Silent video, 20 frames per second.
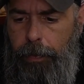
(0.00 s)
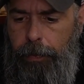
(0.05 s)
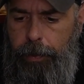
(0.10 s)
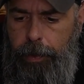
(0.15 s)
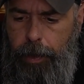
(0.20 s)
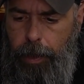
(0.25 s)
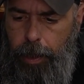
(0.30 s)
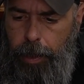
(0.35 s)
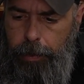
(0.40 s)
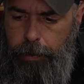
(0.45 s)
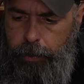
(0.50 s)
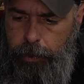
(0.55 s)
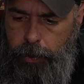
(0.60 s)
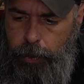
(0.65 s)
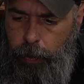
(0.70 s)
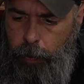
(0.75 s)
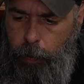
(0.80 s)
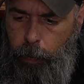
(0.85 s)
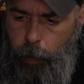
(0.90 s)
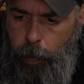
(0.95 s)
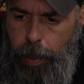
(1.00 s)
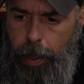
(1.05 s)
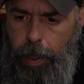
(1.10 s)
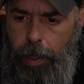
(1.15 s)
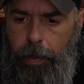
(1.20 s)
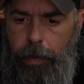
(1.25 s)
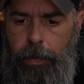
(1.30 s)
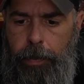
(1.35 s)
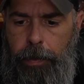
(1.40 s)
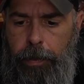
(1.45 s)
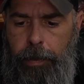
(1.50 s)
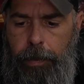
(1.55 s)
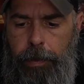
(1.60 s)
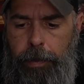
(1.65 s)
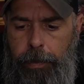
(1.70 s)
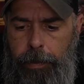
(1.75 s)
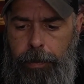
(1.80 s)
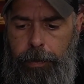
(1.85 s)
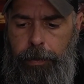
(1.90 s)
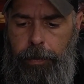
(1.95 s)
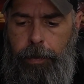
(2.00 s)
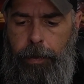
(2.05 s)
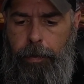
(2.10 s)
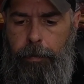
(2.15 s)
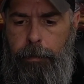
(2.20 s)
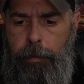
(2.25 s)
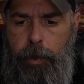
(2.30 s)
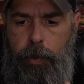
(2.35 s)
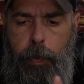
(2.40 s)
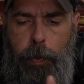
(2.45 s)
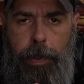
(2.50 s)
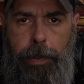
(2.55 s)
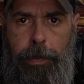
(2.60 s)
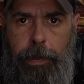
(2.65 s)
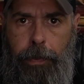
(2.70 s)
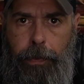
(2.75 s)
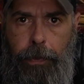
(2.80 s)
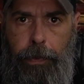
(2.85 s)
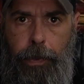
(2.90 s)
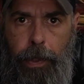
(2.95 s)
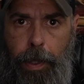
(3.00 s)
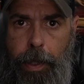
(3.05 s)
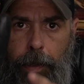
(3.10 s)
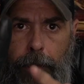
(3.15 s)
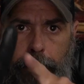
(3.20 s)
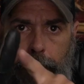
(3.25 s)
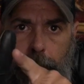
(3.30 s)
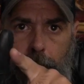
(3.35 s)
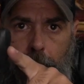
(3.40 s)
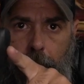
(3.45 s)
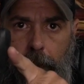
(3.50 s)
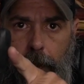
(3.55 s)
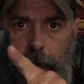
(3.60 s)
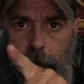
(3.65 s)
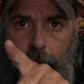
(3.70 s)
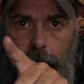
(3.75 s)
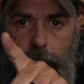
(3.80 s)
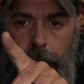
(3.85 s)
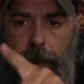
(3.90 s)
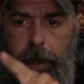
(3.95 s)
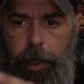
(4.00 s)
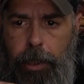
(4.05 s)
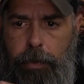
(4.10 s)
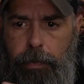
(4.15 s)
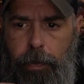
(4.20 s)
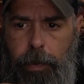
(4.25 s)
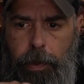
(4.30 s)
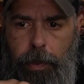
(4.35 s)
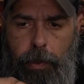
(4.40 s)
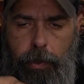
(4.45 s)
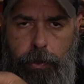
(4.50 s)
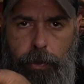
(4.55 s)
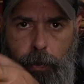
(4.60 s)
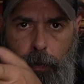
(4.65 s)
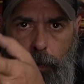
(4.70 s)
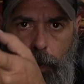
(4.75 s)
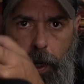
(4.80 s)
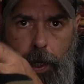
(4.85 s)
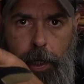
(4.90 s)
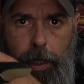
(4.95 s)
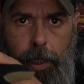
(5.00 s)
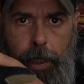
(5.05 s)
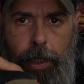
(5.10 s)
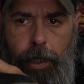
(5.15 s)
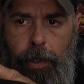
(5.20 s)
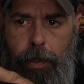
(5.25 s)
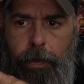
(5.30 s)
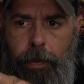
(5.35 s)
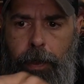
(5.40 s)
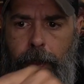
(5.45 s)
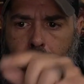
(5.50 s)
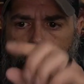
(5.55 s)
cuts to where between the thumb and your index finger, so right in here